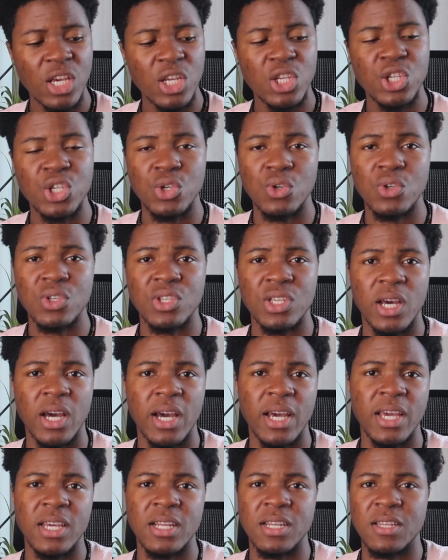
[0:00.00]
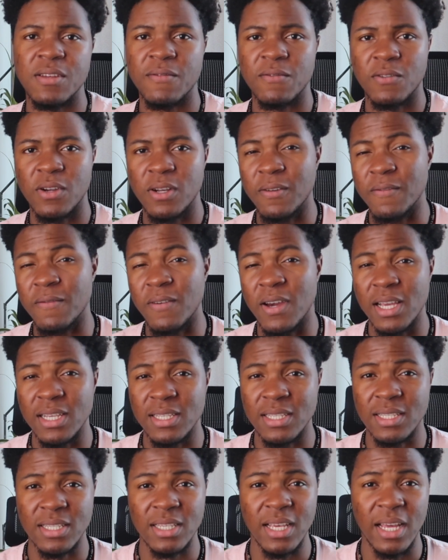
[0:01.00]
each user in different
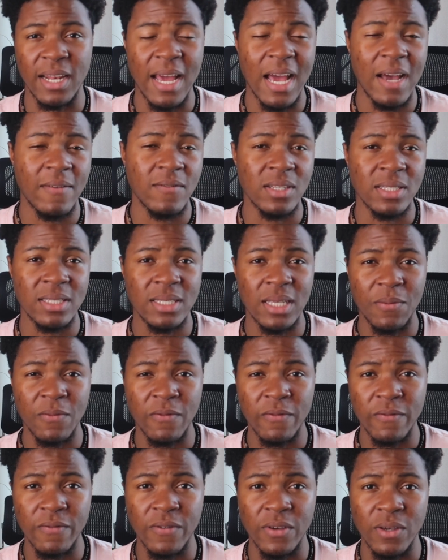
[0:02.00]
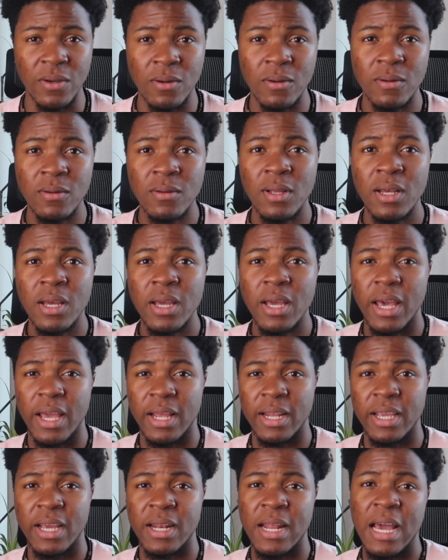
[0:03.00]
devices can have the same feel
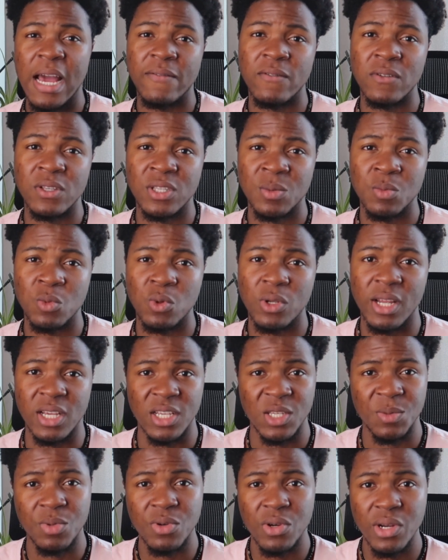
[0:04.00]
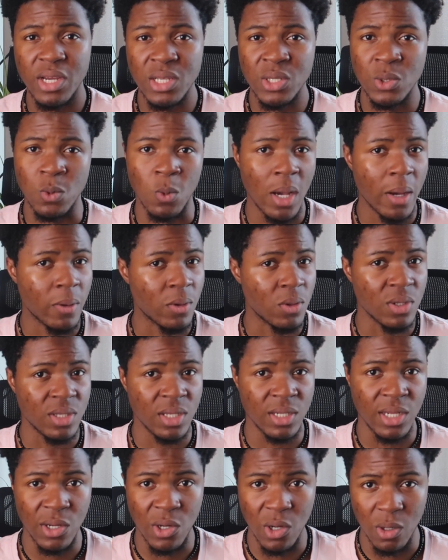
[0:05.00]
and can have a smooth experience while
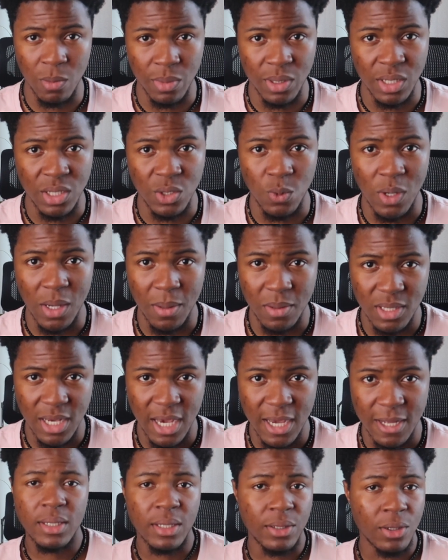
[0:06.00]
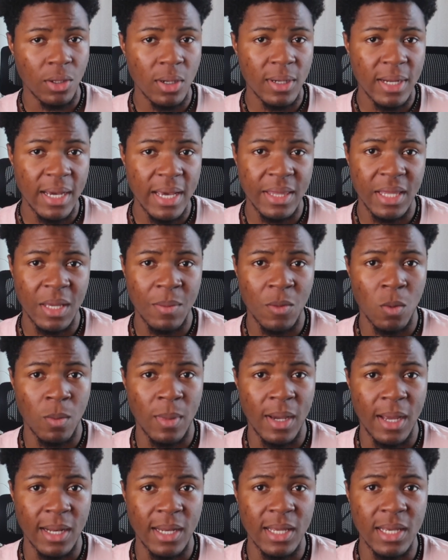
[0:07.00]
using the company's website. The third item on
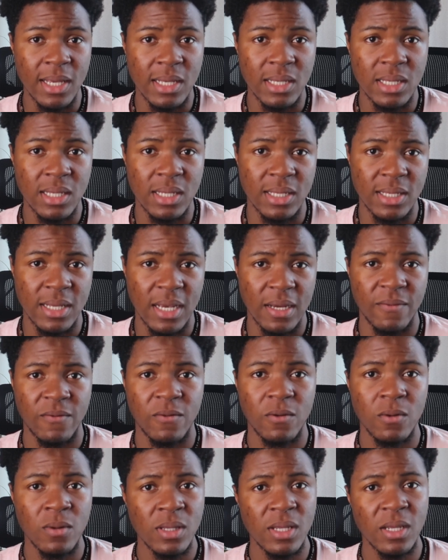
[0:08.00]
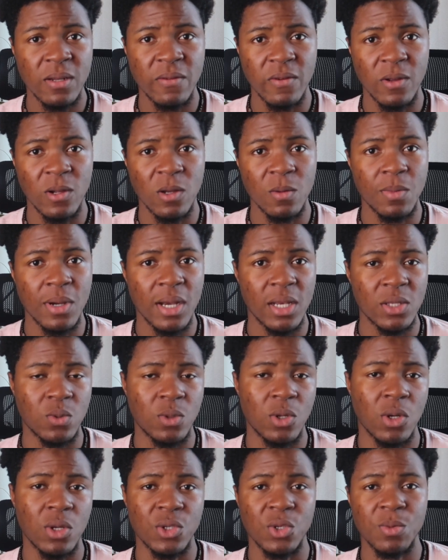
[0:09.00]
my list is that front end developers
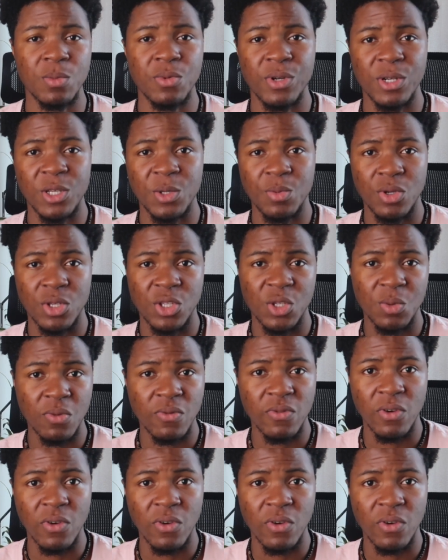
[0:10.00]
would also be responsible